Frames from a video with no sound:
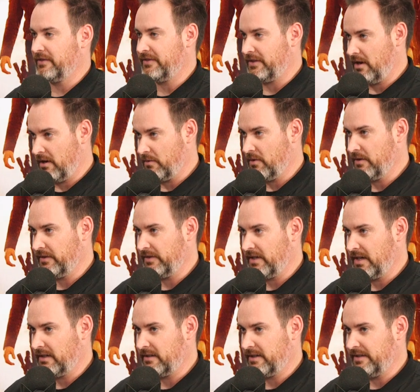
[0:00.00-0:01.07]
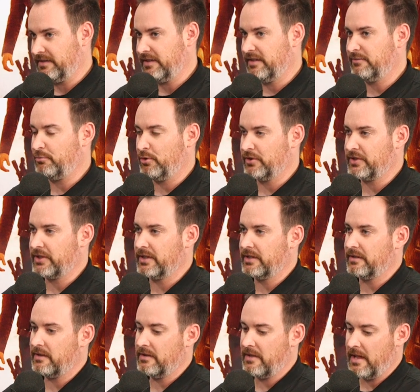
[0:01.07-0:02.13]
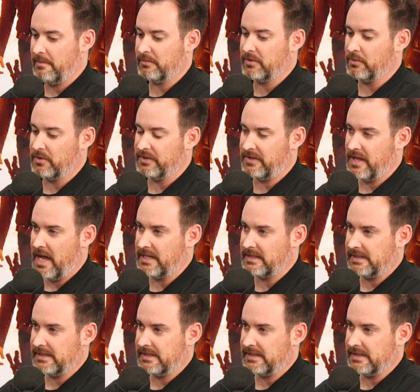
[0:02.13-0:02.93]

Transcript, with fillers: Star Wars. That Disney's pushing them towards that.